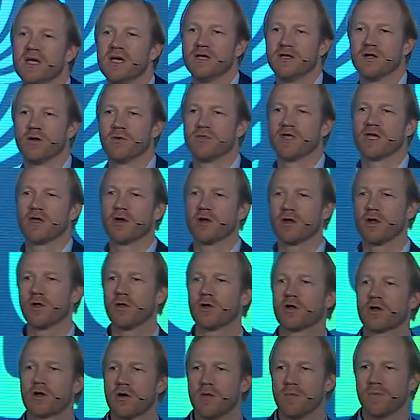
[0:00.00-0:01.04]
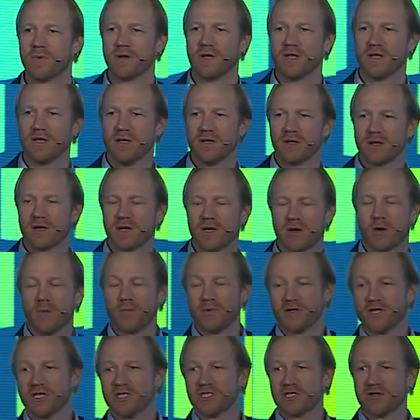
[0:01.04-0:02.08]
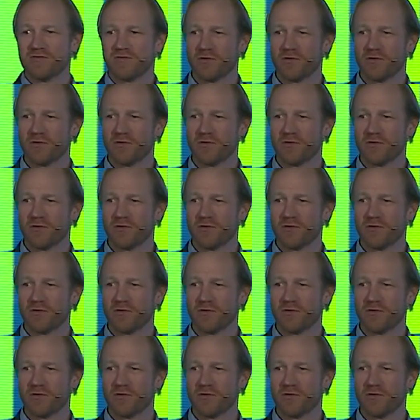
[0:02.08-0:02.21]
You know, they got a lot of competition